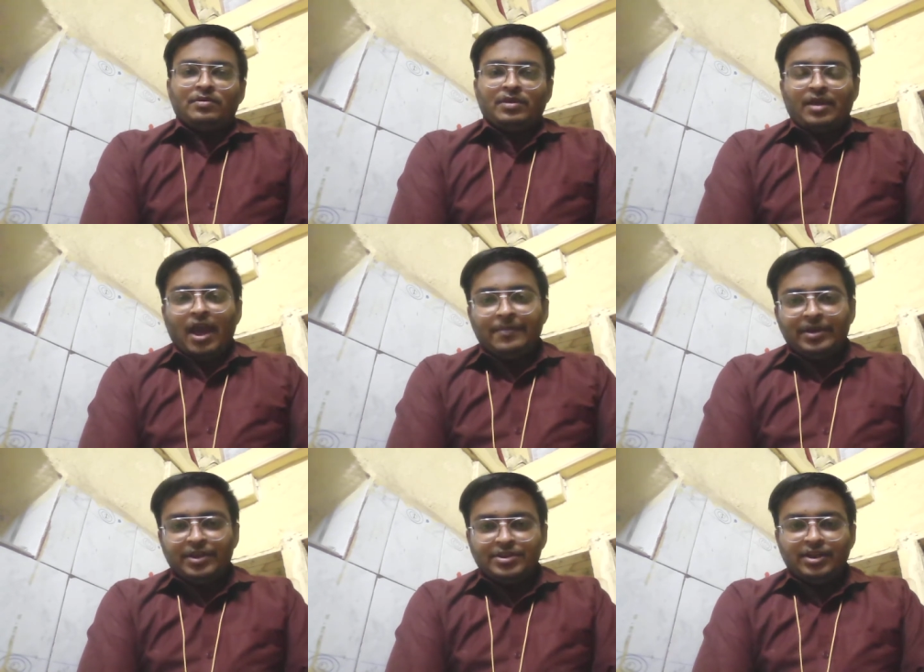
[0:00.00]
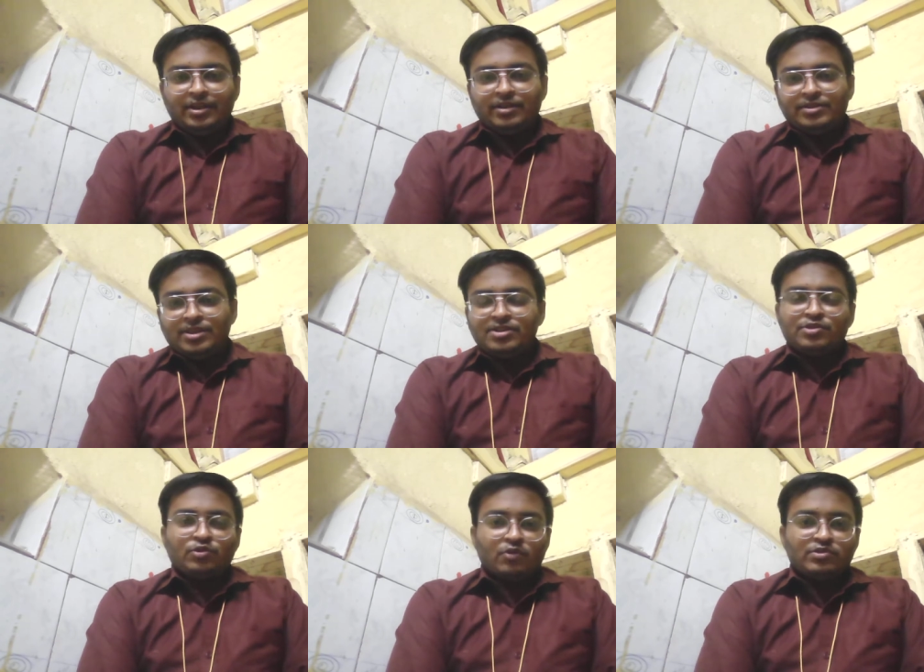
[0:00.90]
Okay. I have been teaching since
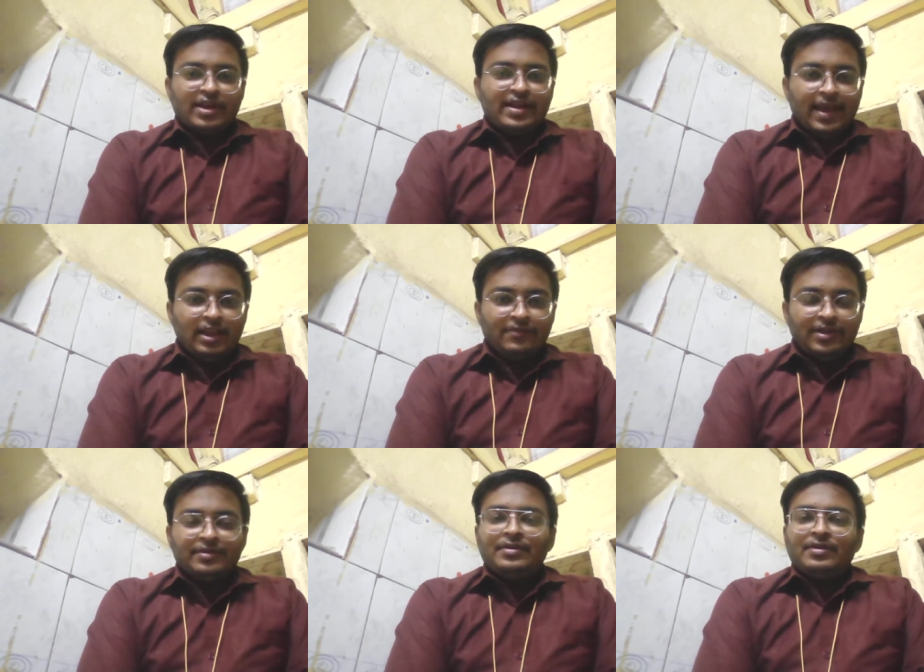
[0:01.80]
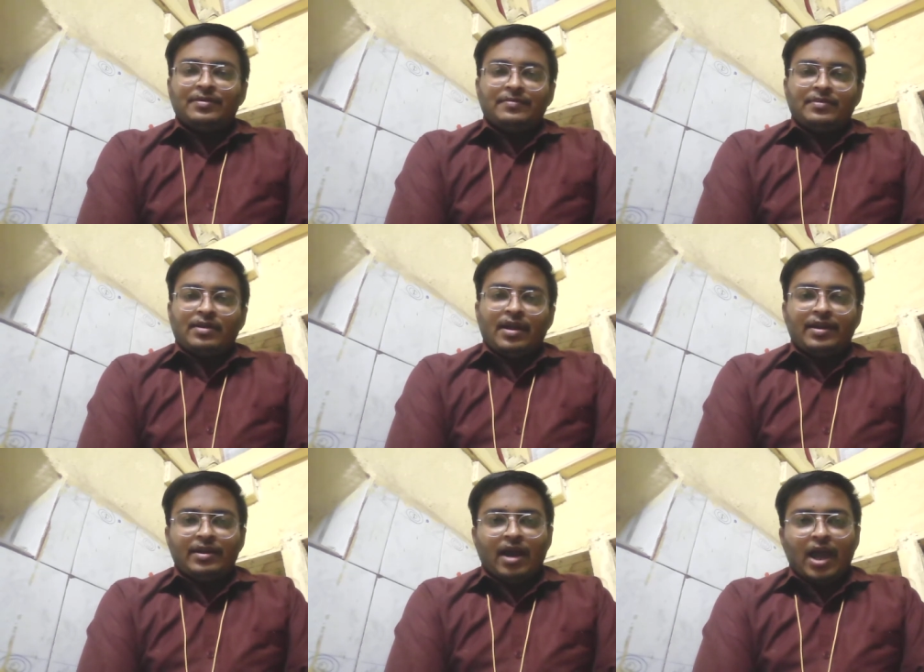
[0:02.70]
two thousand eleven
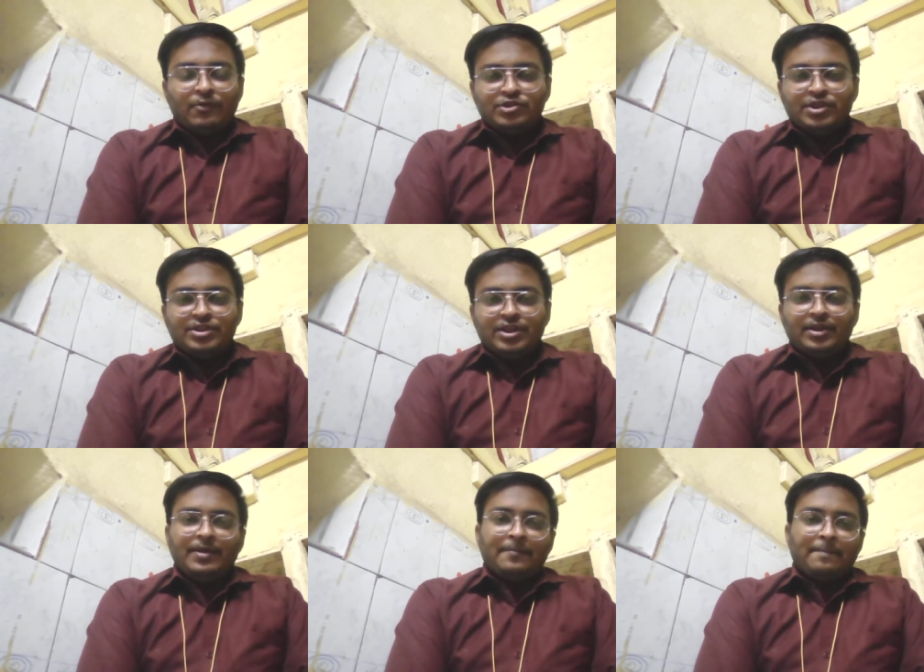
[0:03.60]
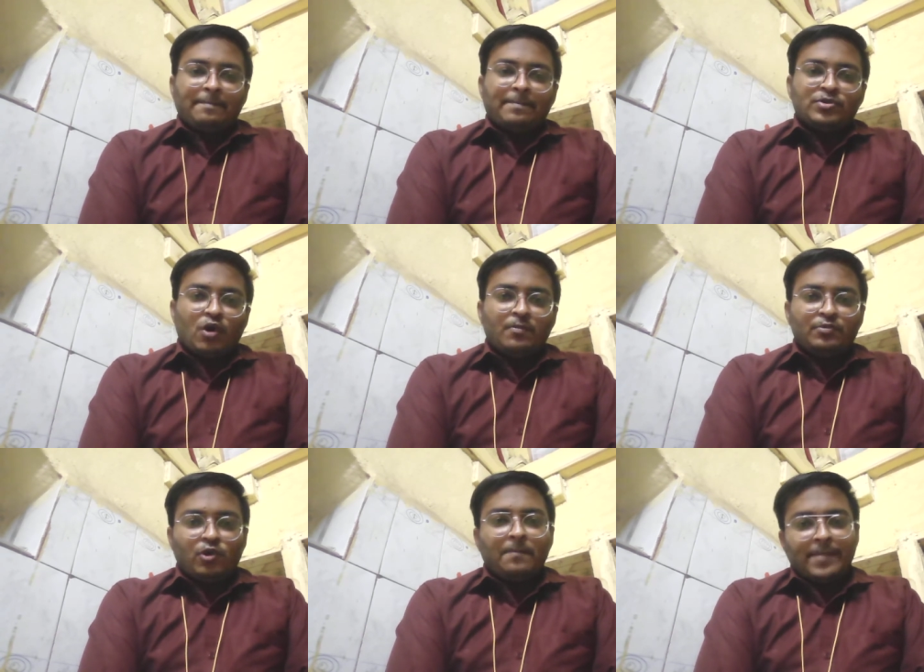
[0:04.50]
and I was teaching SOM,
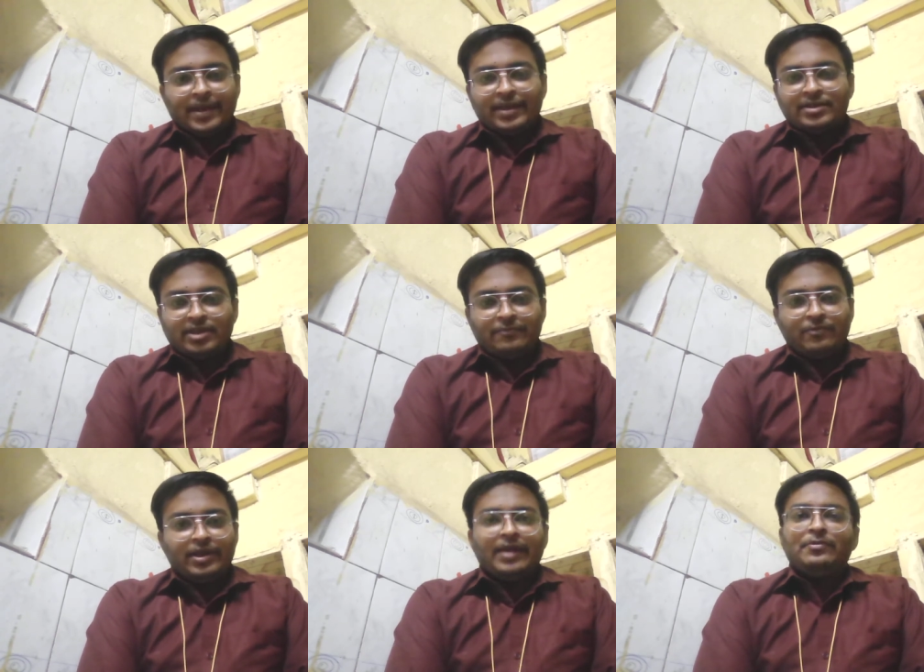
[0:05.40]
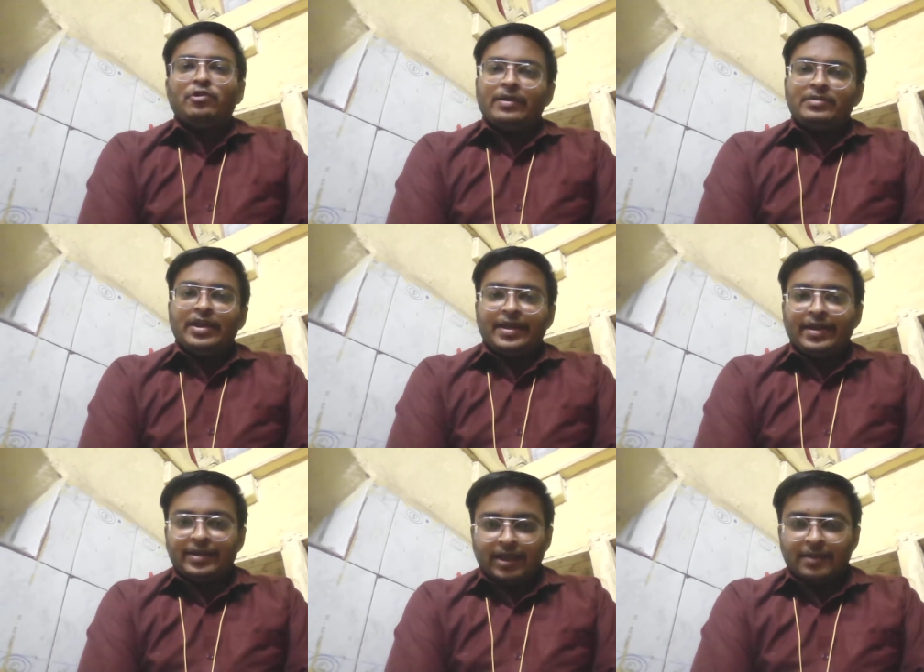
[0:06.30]
TOM, Mechanics M one, M two, M three at
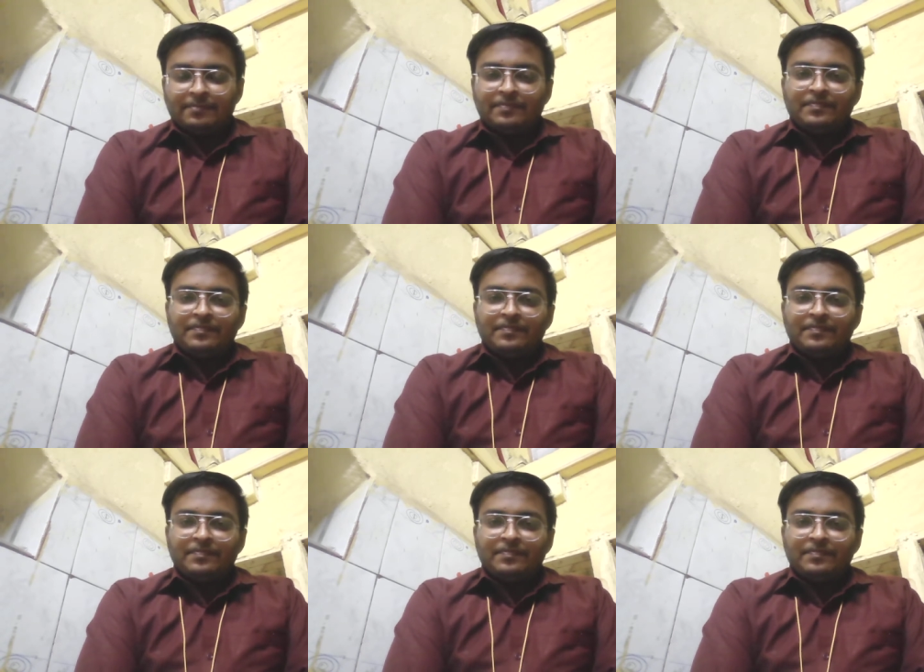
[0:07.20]
that time.